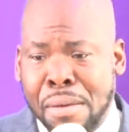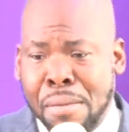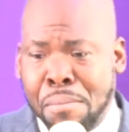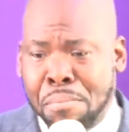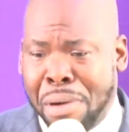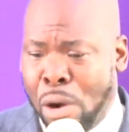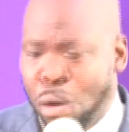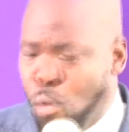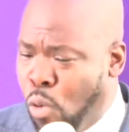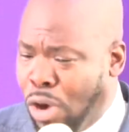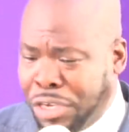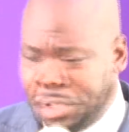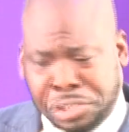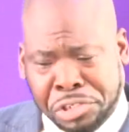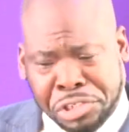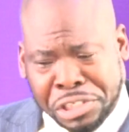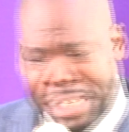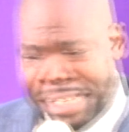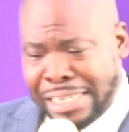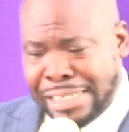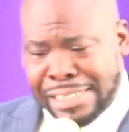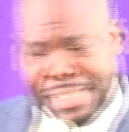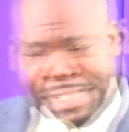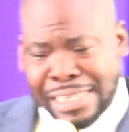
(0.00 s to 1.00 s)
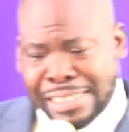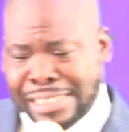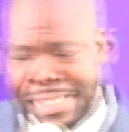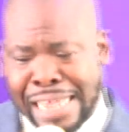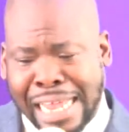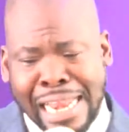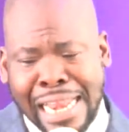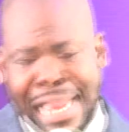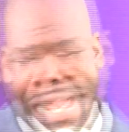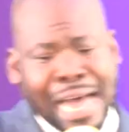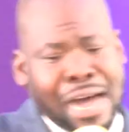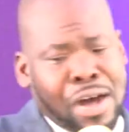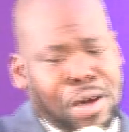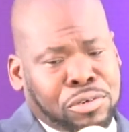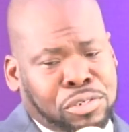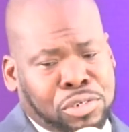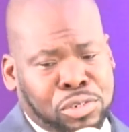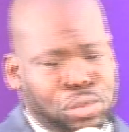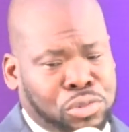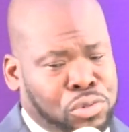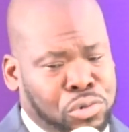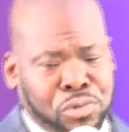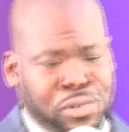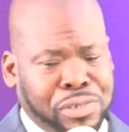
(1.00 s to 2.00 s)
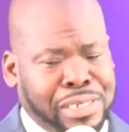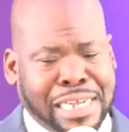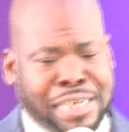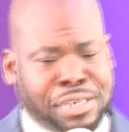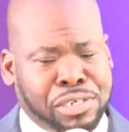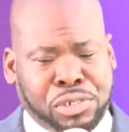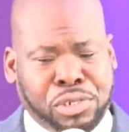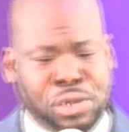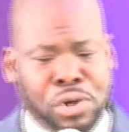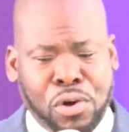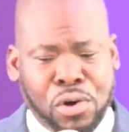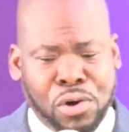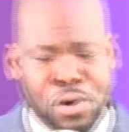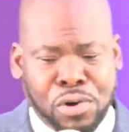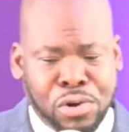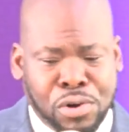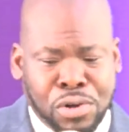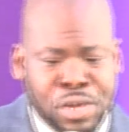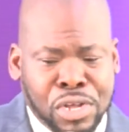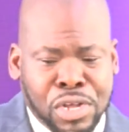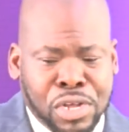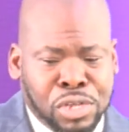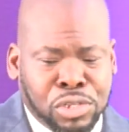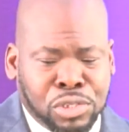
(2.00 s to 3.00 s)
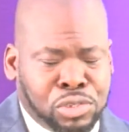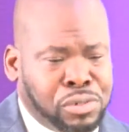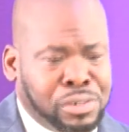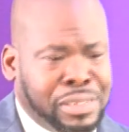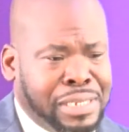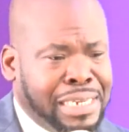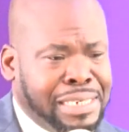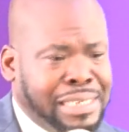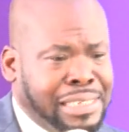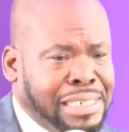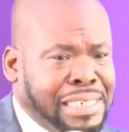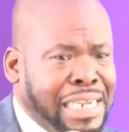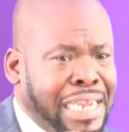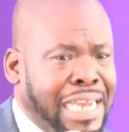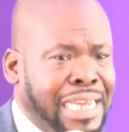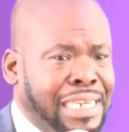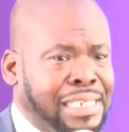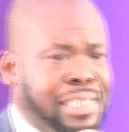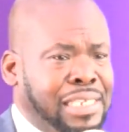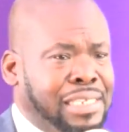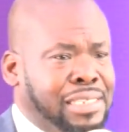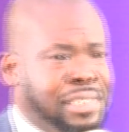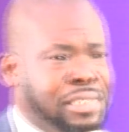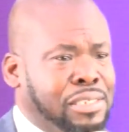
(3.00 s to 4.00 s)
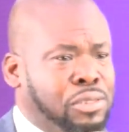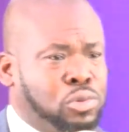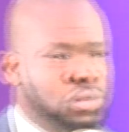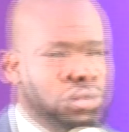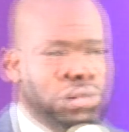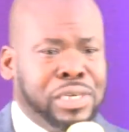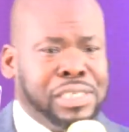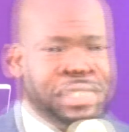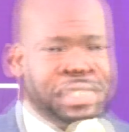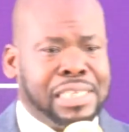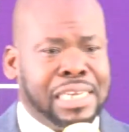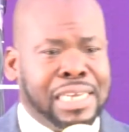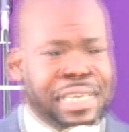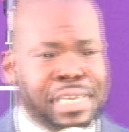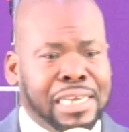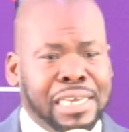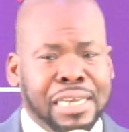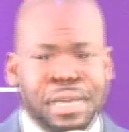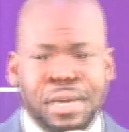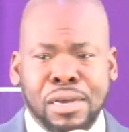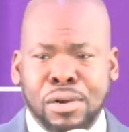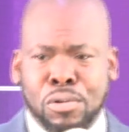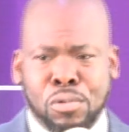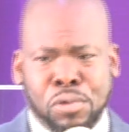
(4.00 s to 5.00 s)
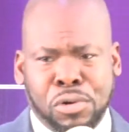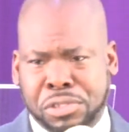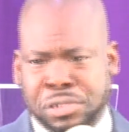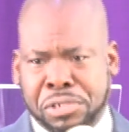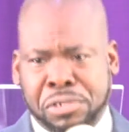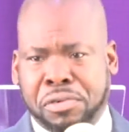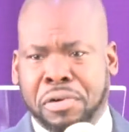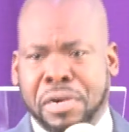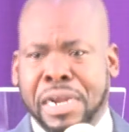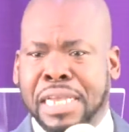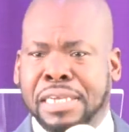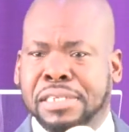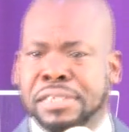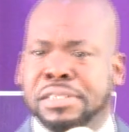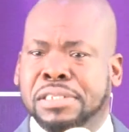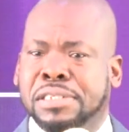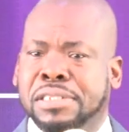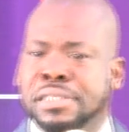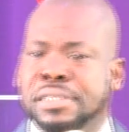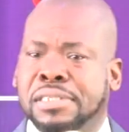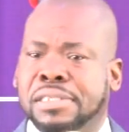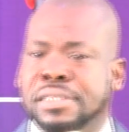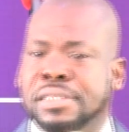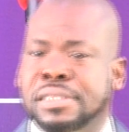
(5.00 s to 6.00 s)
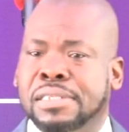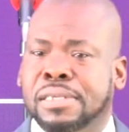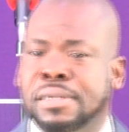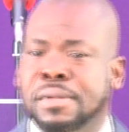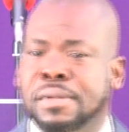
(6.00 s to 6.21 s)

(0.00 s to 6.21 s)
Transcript: but what Jesus allowed through the door to the dead situation was grace.